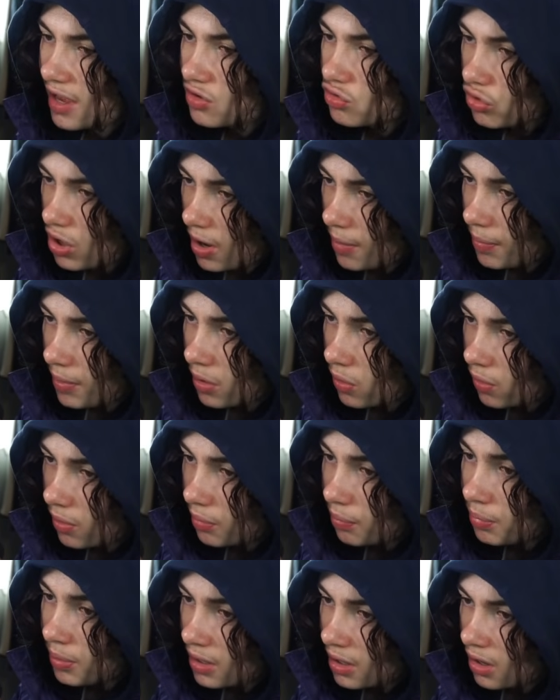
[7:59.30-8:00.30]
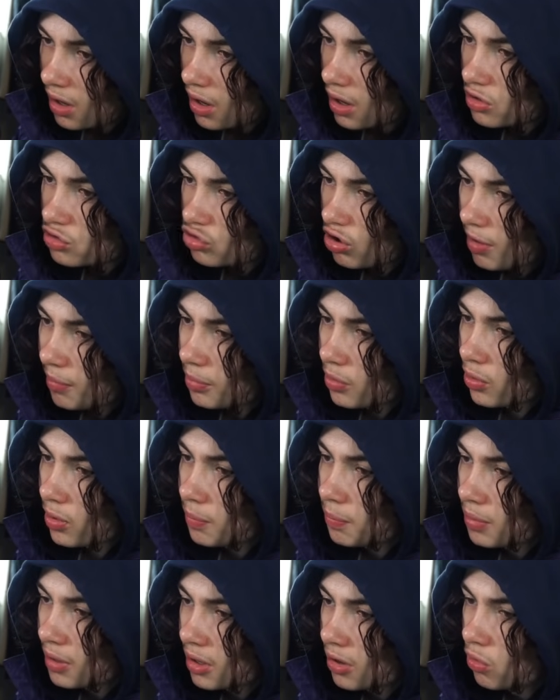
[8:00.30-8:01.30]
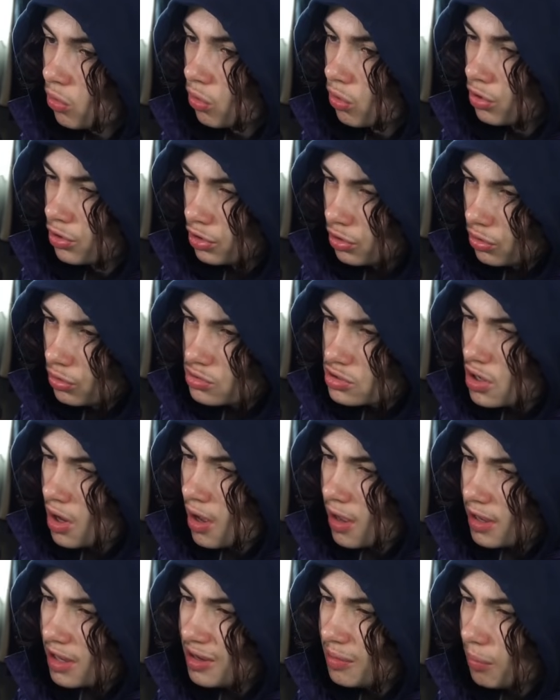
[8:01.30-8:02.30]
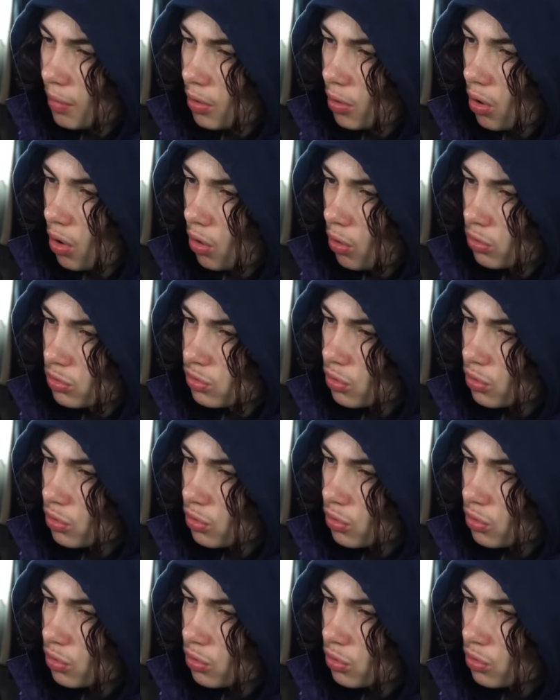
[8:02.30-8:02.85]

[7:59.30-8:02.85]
trap, equip, picker or use. Emote, hold,